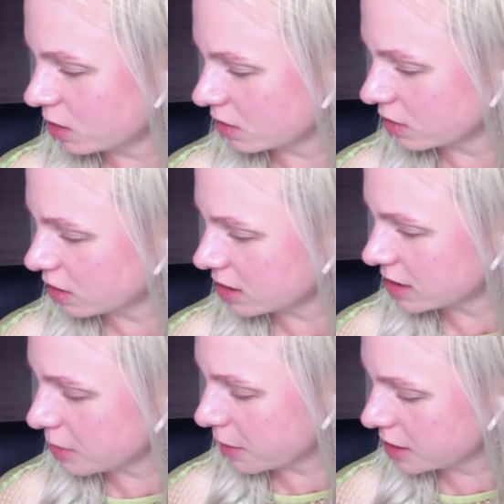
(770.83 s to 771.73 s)
Oh, there
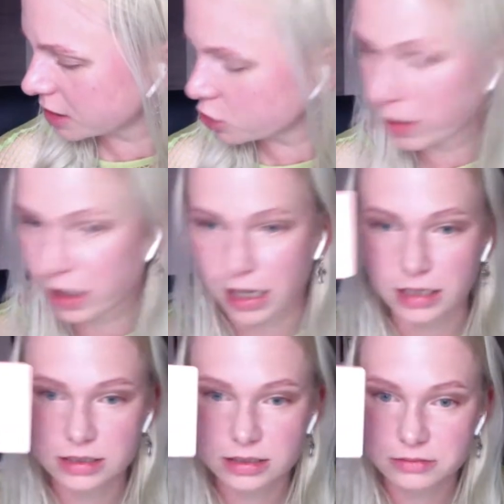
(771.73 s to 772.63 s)
is some message
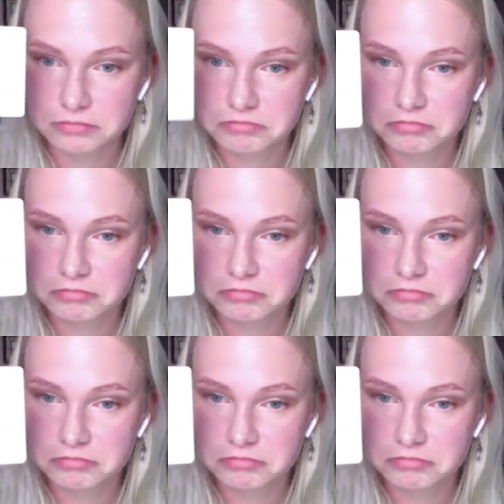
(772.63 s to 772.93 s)
behind.